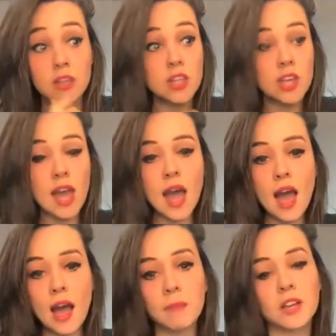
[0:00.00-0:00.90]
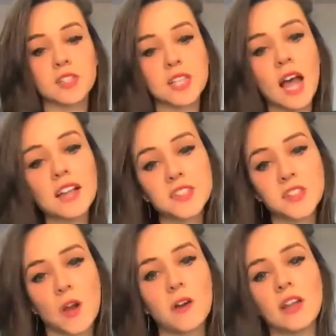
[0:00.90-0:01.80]
Yeah, because I
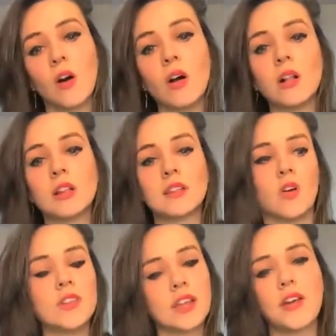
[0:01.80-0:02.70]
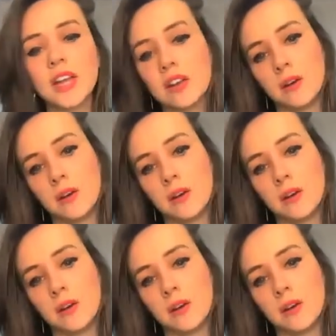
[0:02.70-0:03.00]
started all the career.